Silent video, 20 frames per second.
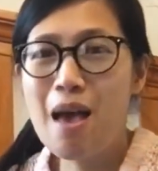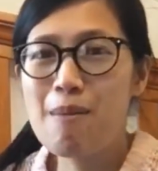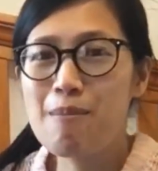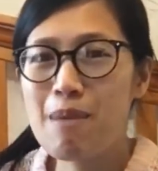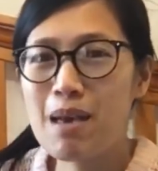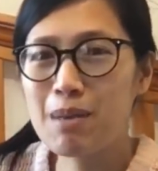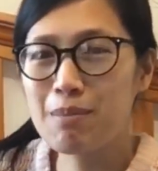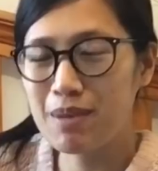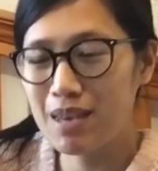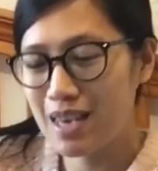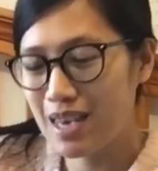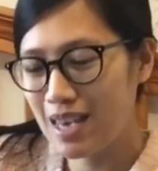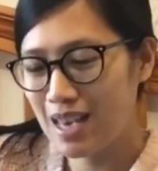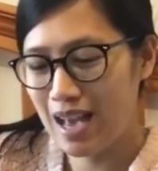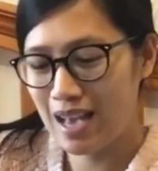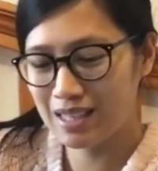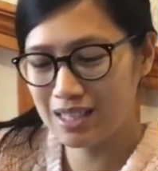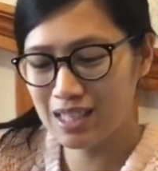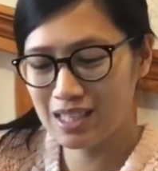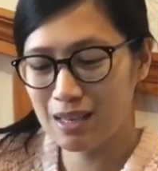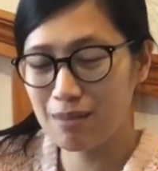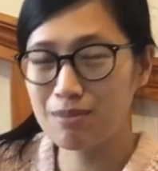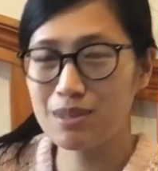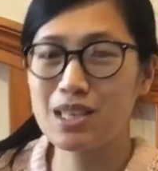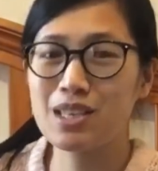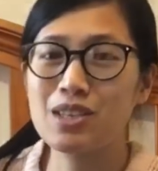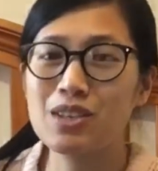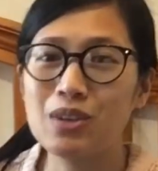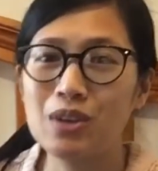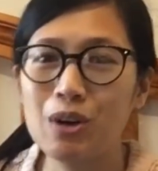maybe I see
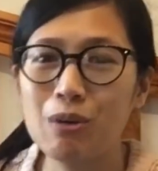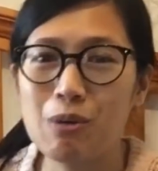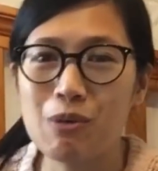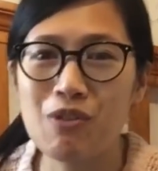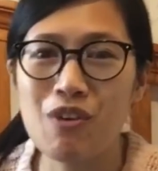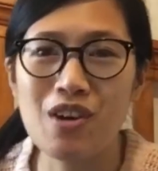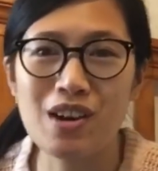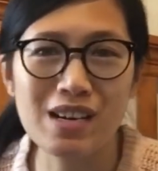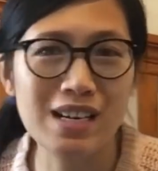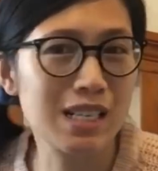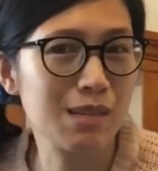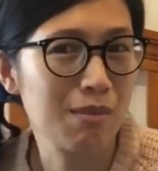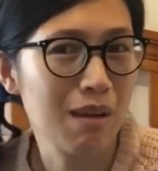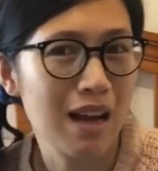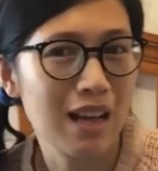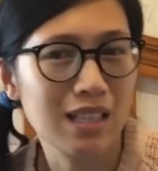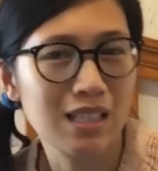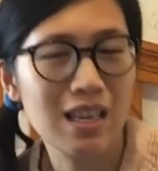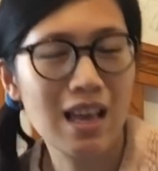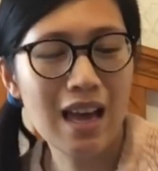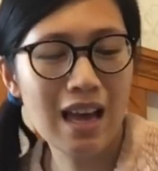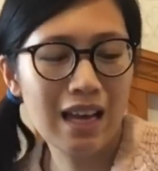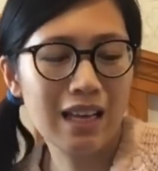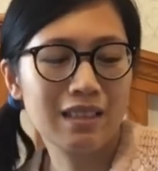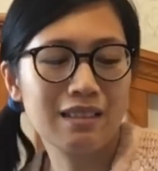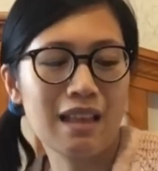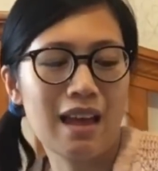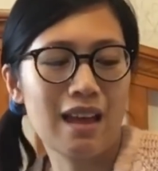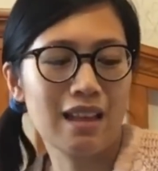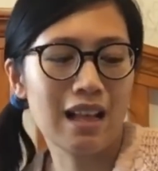something new before Christmas,
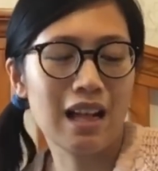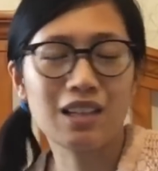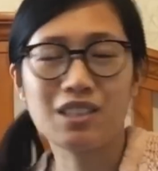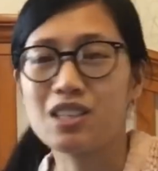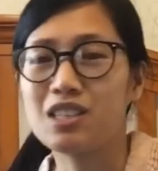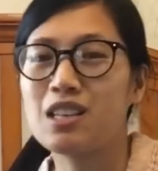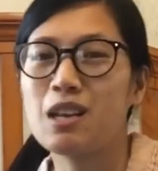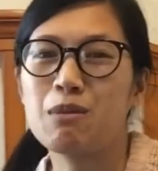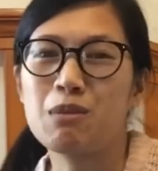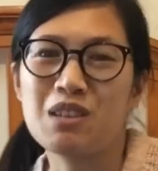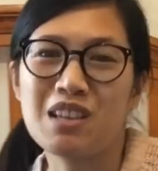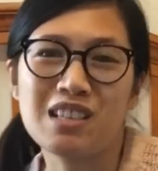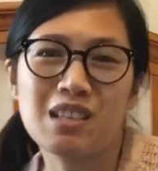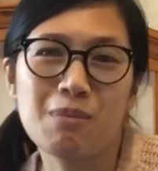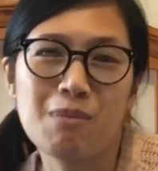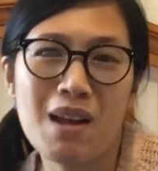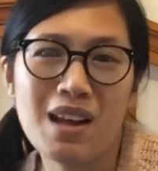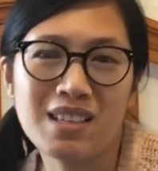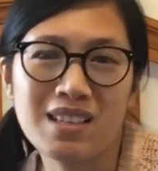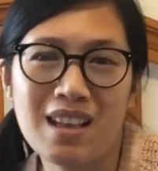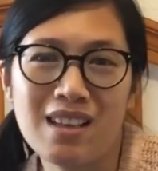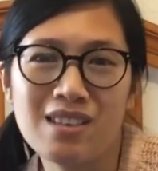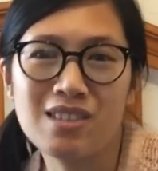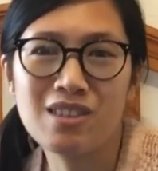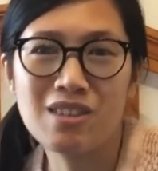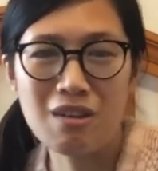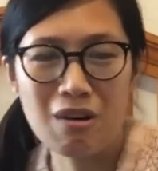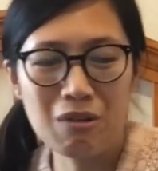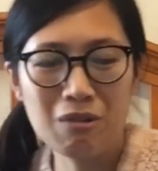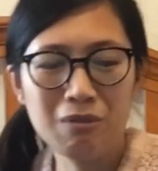then I'll just give it as a present,
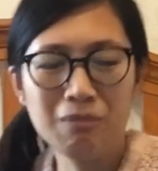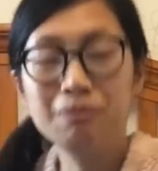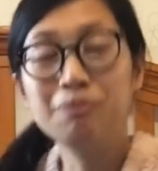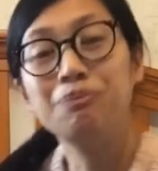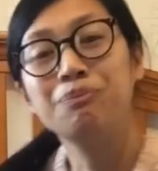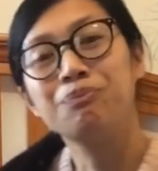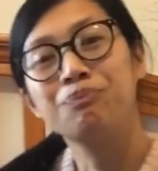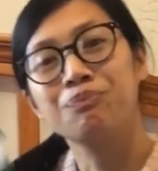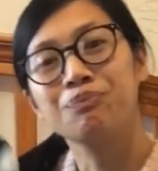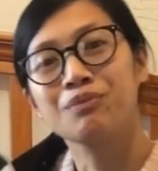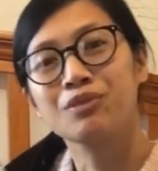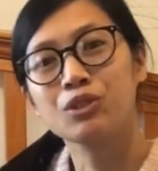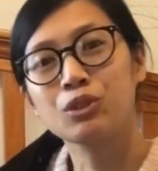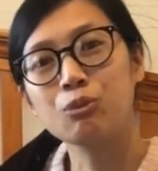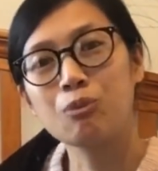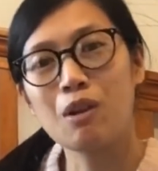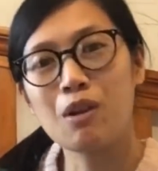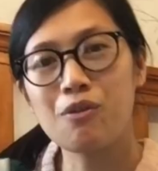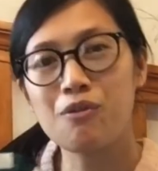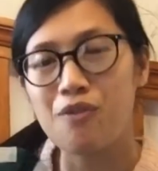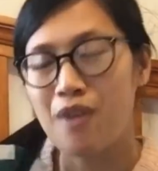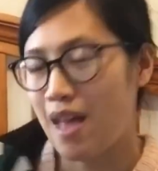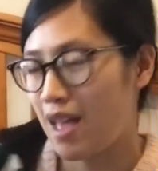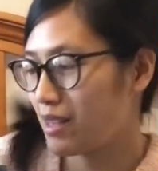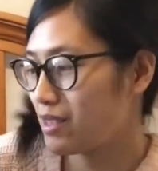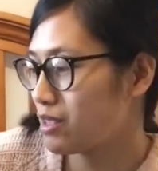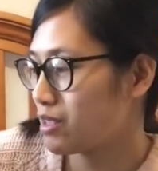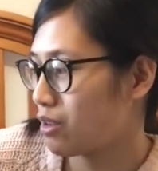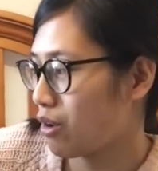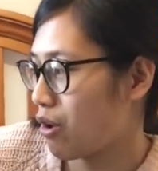you know, to my
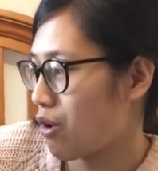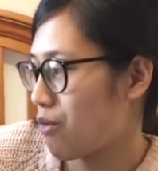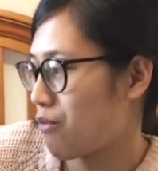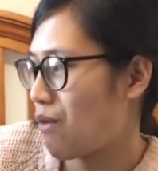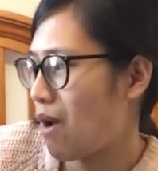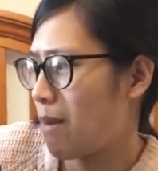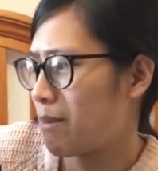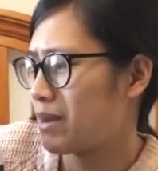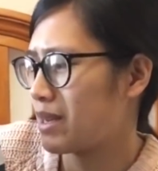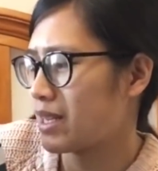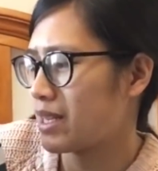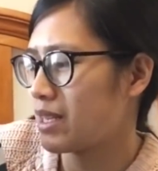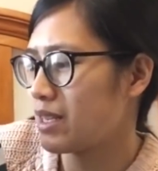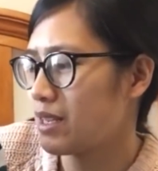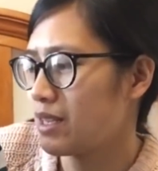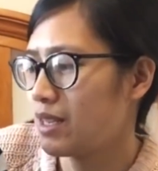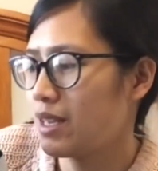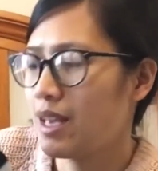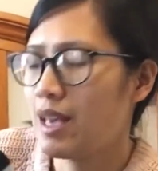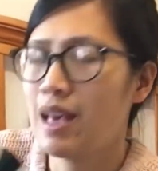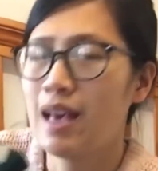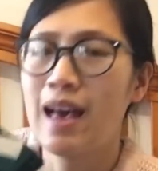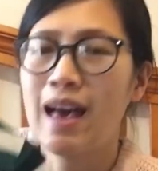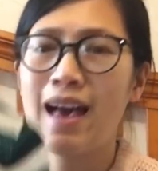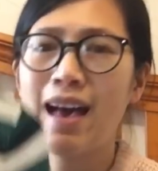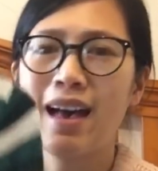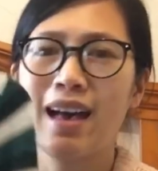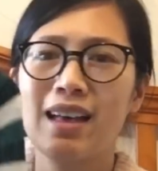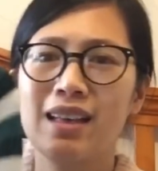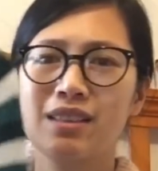friends or family.
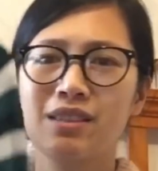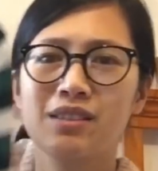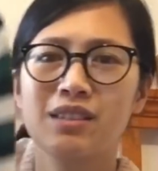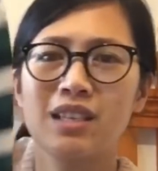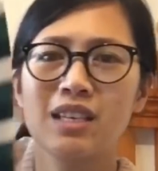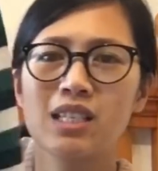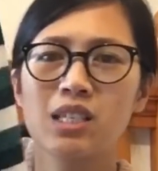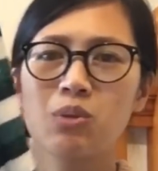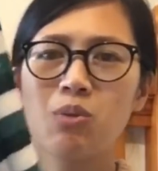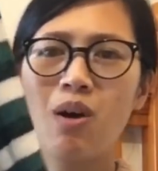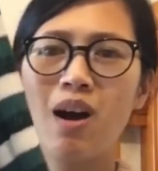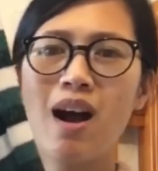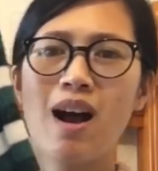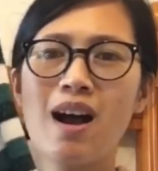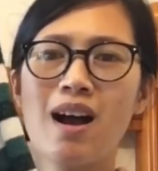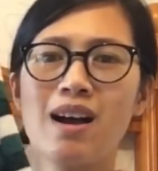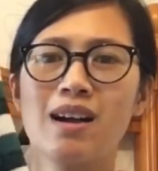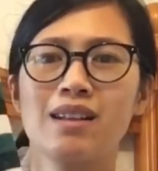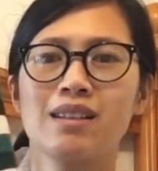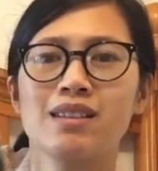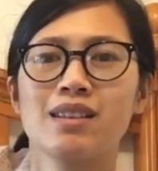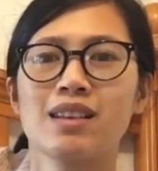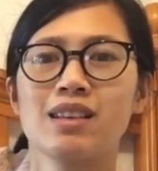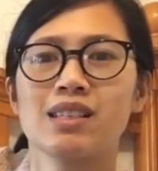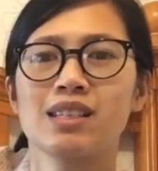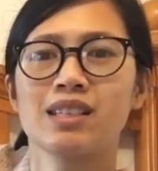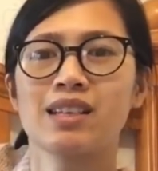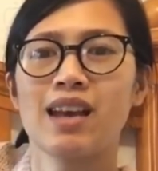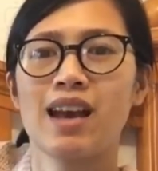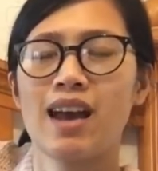And this one
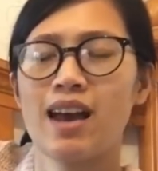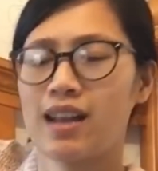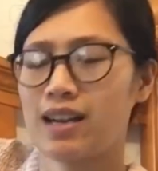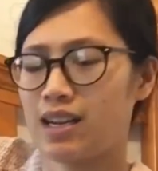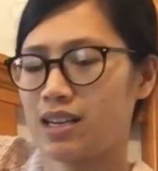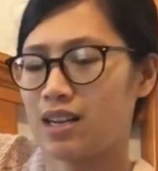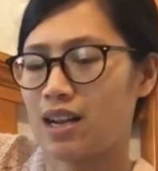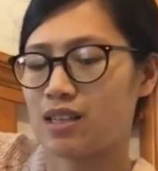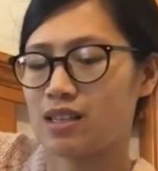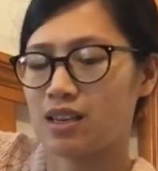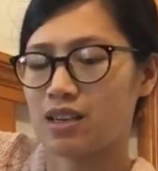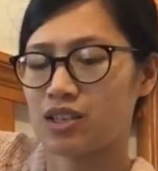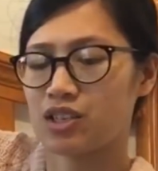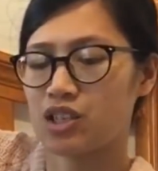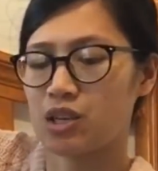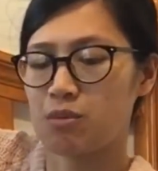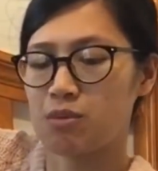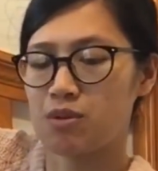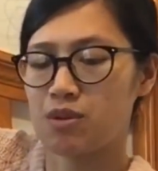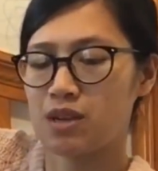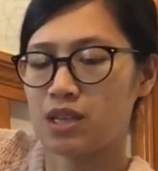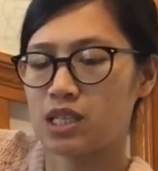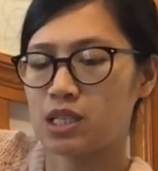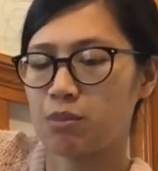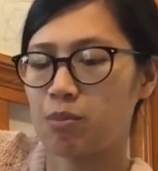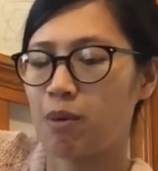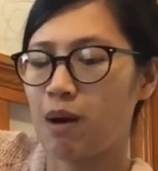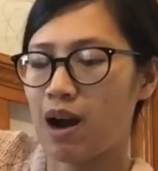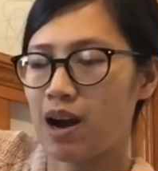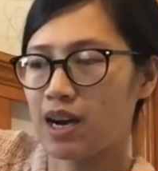is again another shimmery,
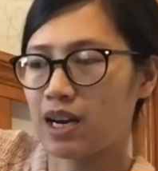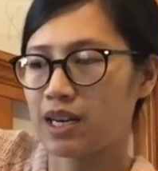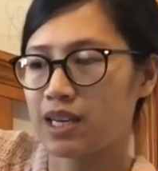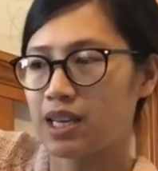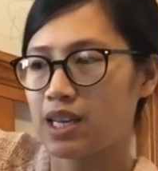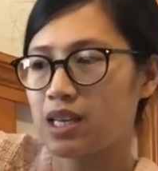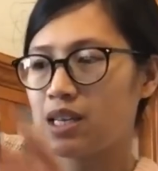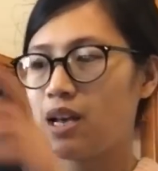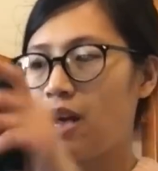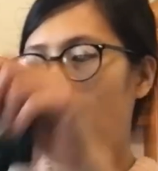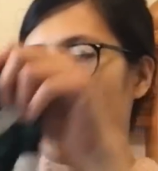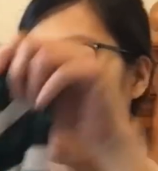sparkly,